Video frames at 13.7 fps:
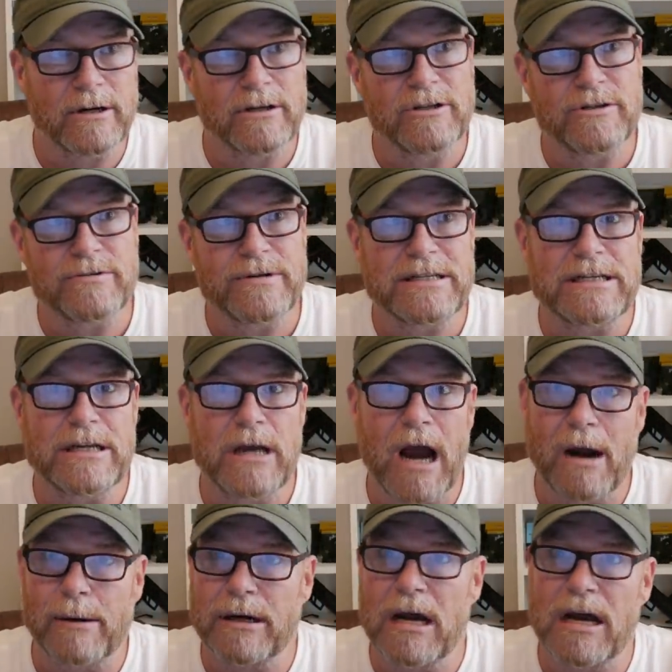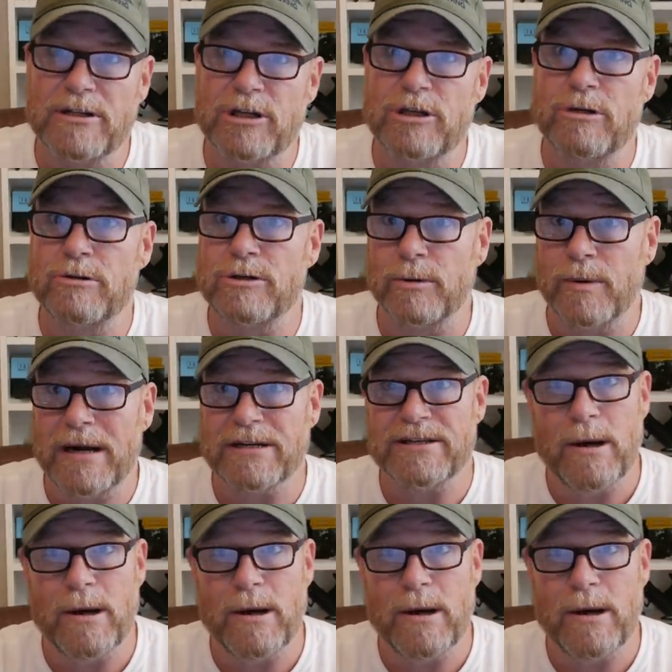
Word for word: constricting our constitutional rights.